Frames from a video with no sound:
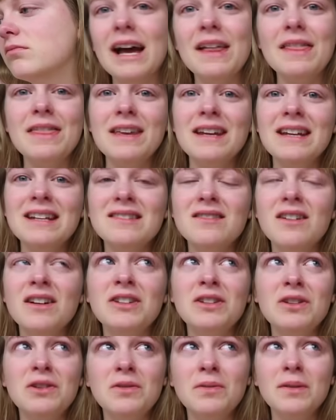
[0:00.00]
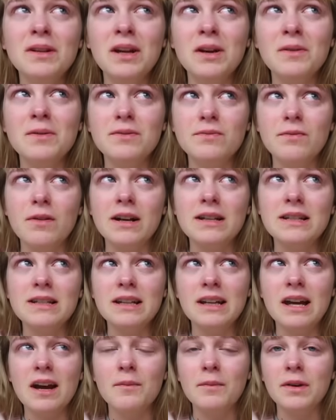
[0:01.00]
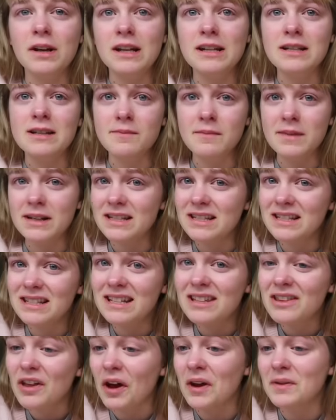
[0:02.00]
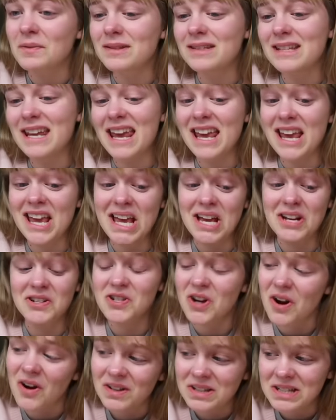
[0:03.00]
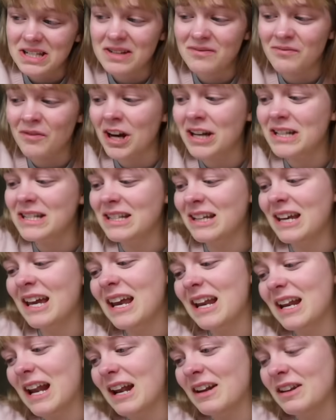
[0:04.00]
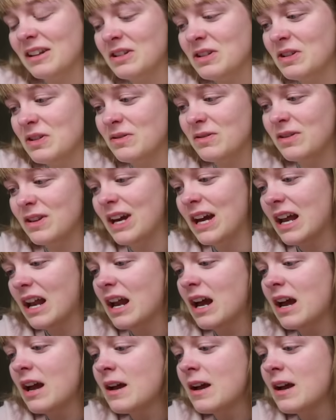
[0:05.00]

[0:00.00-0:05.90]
the thing is, I knew when I was writing it and when I submitted it that I was taking a chance in writing it, and I knew that